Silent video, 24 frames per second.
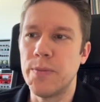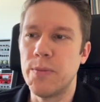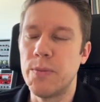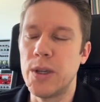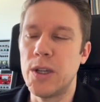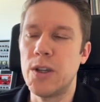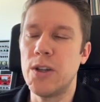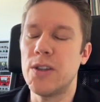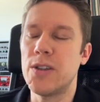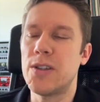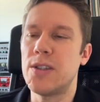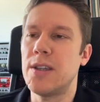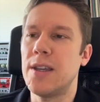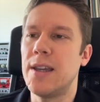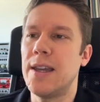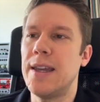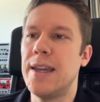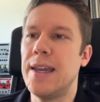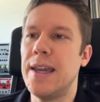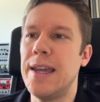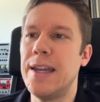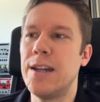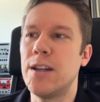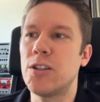because
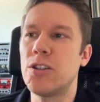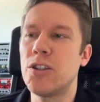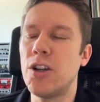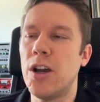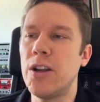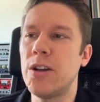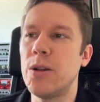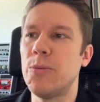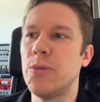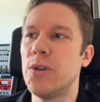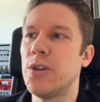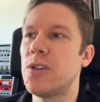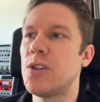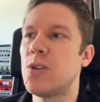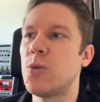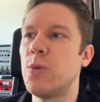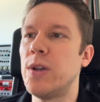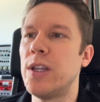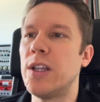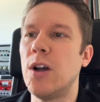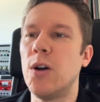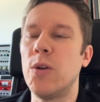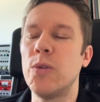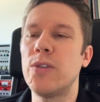in autonomous, we
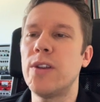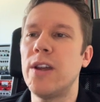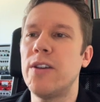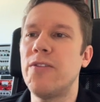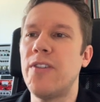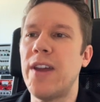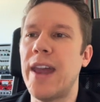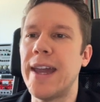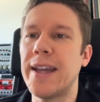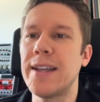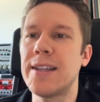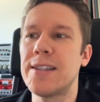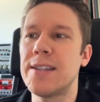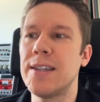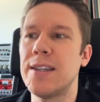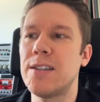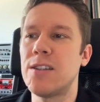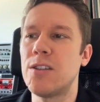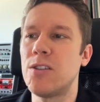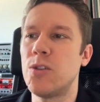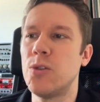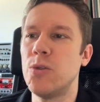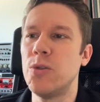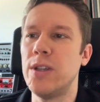don't have
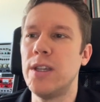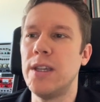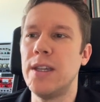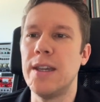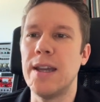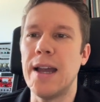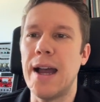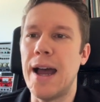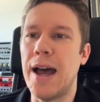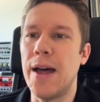access to the